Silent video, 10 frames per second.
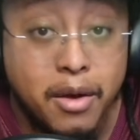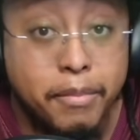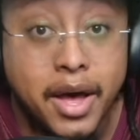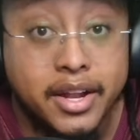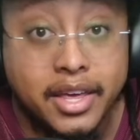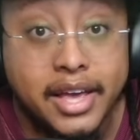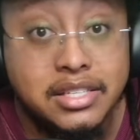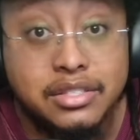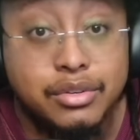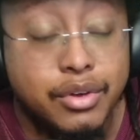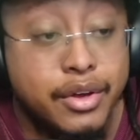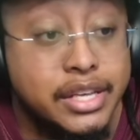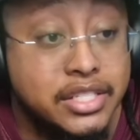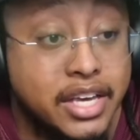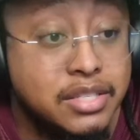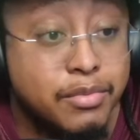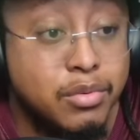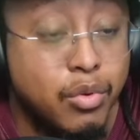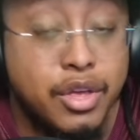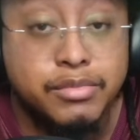Obada, Casey Tuhill, and James
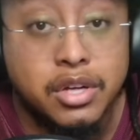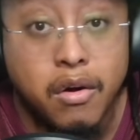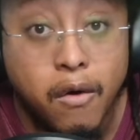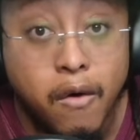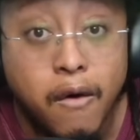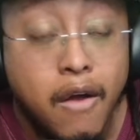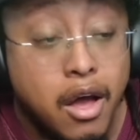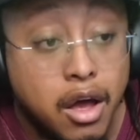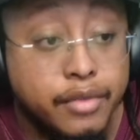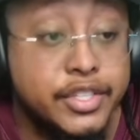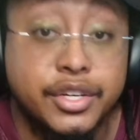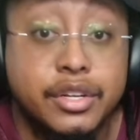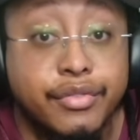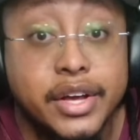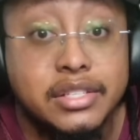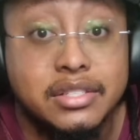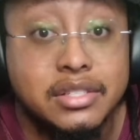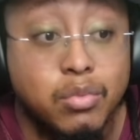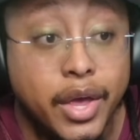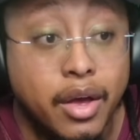Smith Williams are all unrestricted free agents
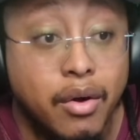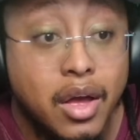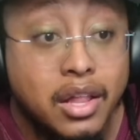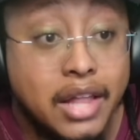as well.